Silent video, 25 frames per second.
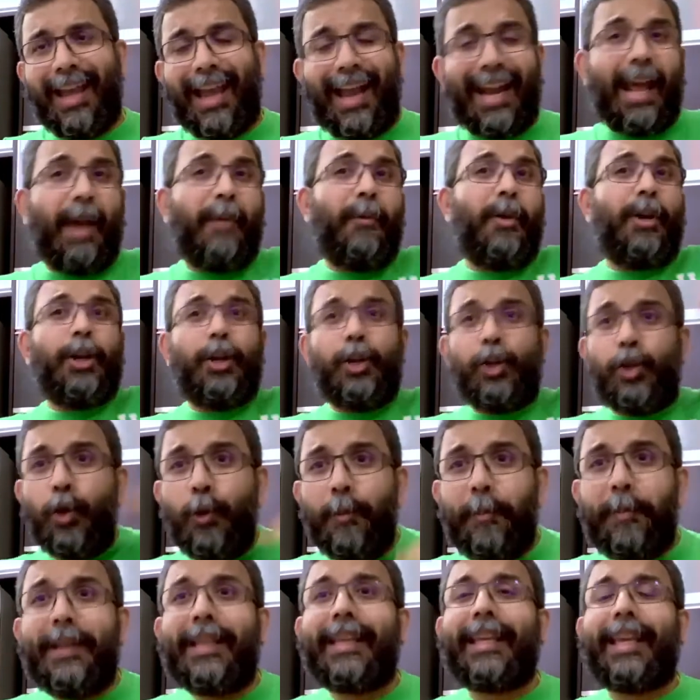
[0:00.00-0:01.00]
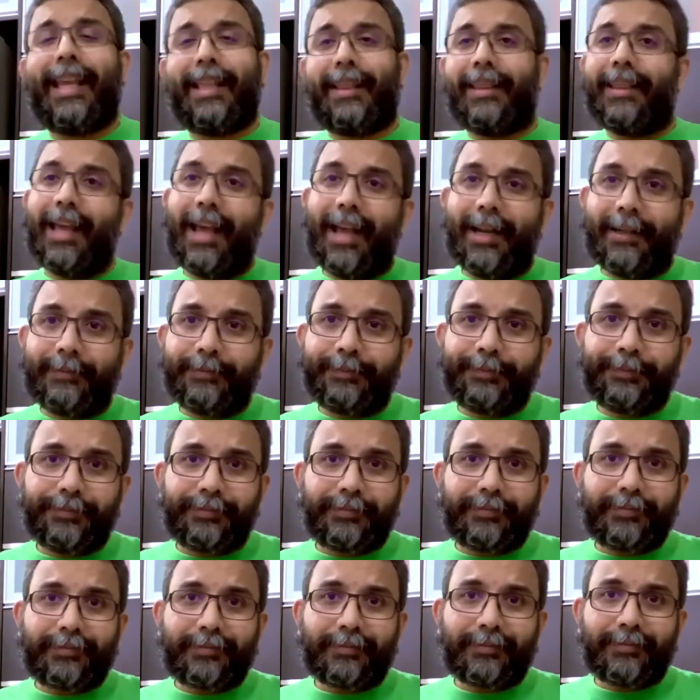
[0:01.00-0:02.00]
And I want to duplicate that.
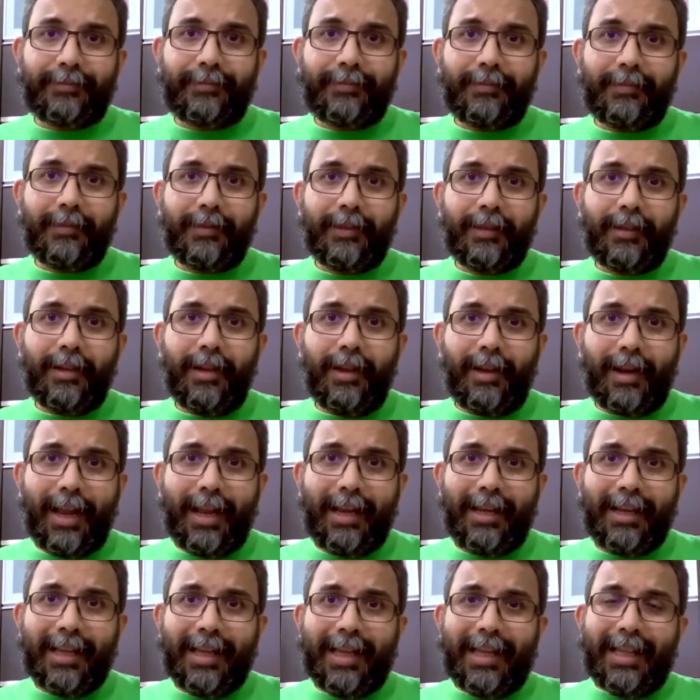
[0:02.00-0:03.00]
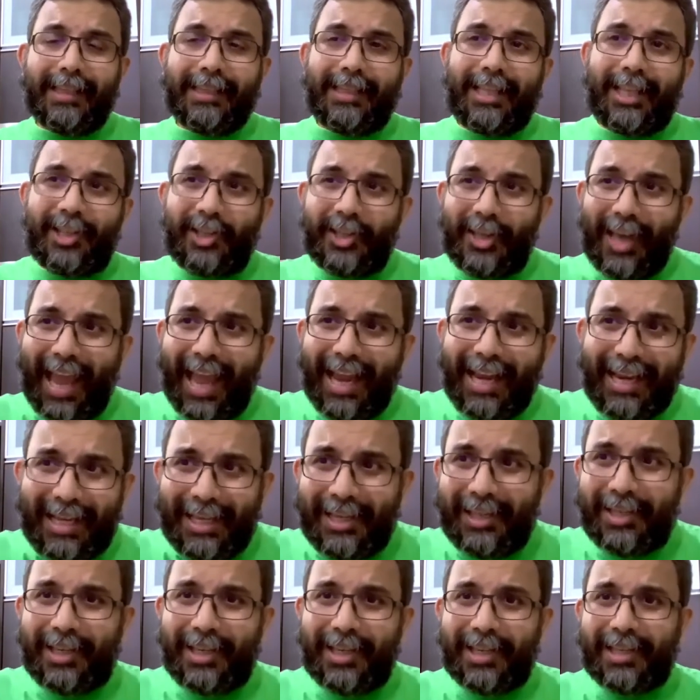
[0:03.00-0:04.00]
Alright? The
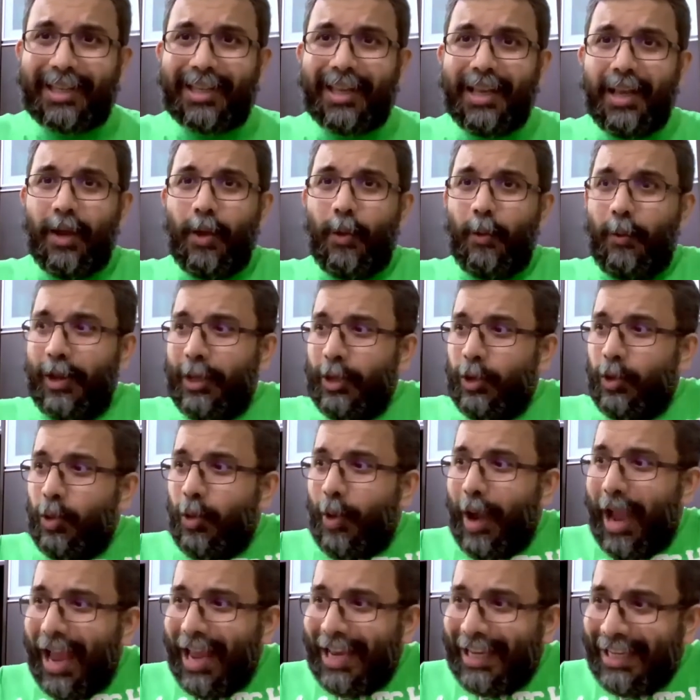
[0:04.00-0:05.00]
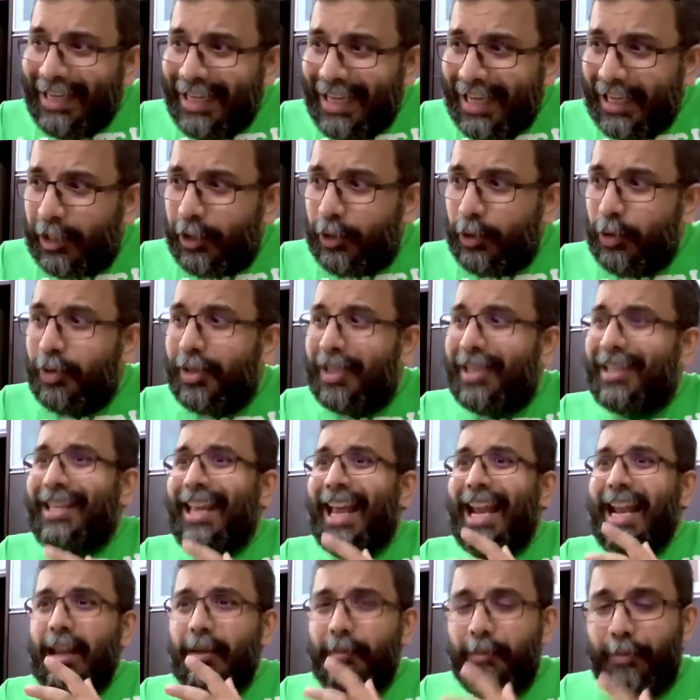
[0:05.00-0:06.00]
challenge is when you need to
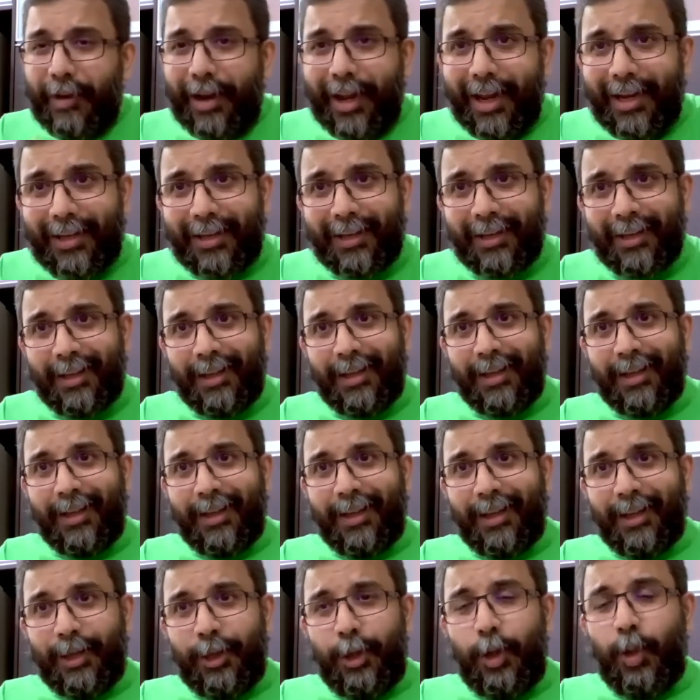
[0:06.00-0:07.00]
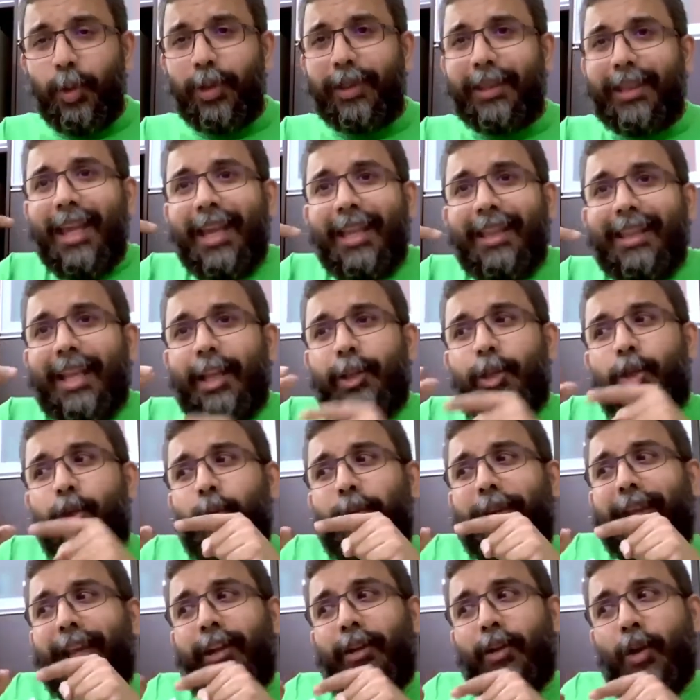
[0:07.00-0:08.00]
celebrate, you think that
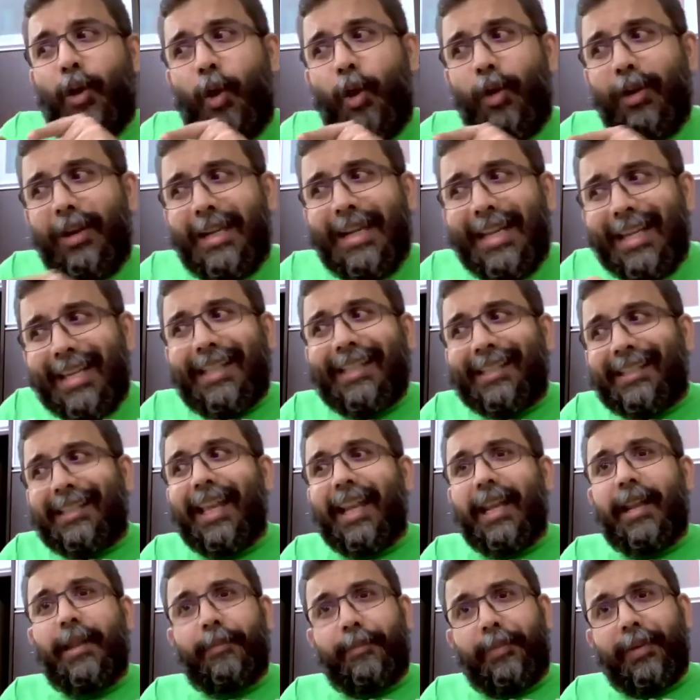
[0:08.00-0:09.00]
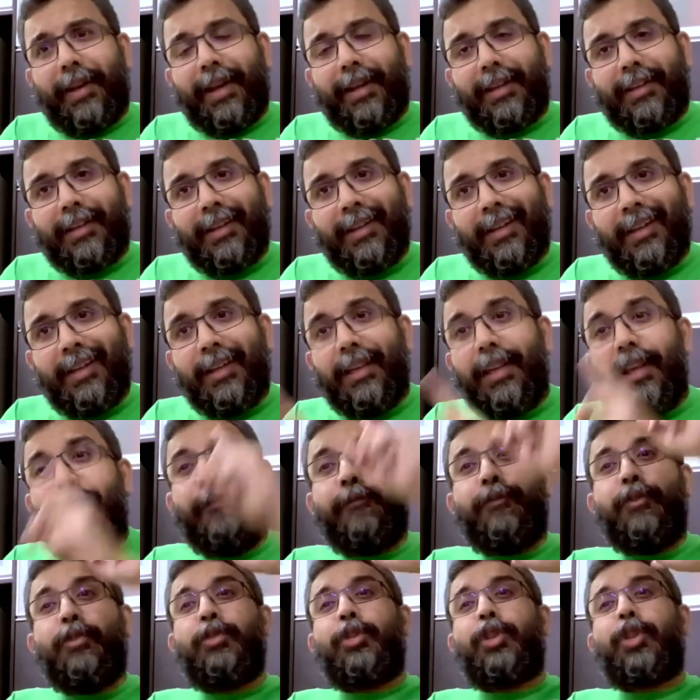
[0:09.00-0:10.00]
you can only celebrate
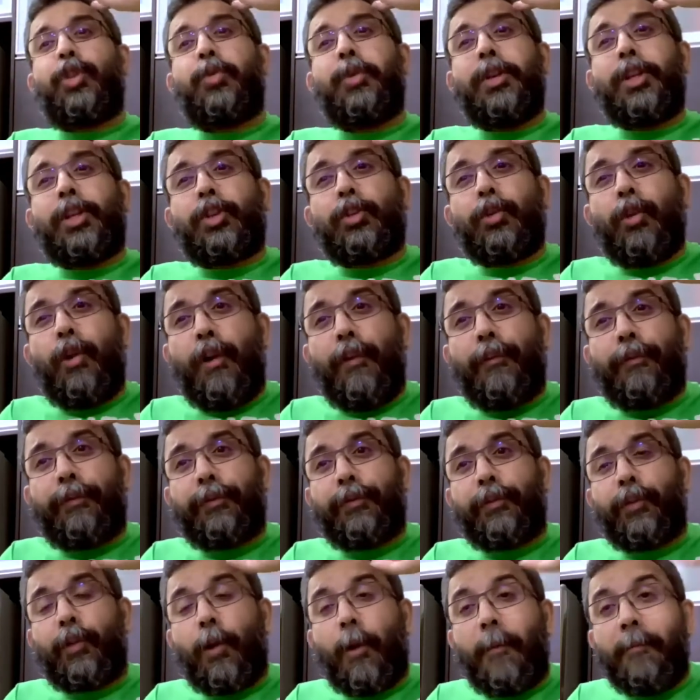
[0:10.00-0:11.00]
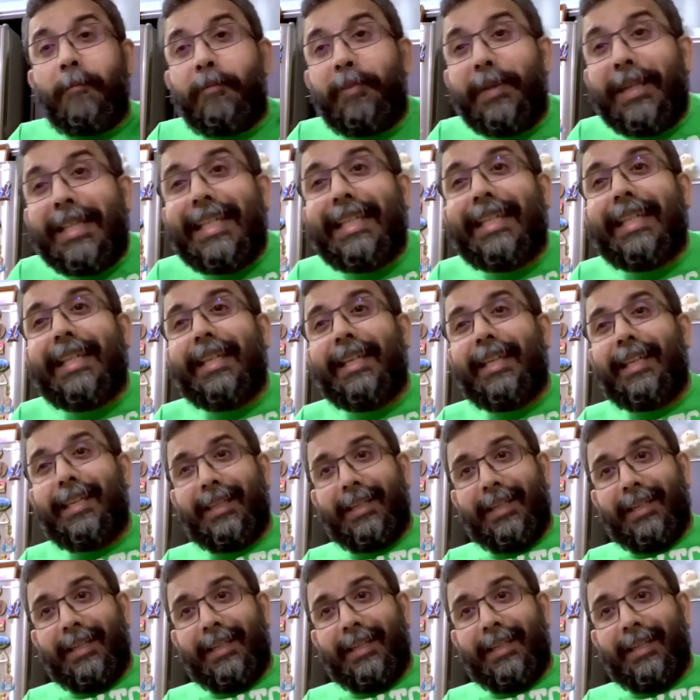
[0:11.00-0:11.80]
if you switch off completely.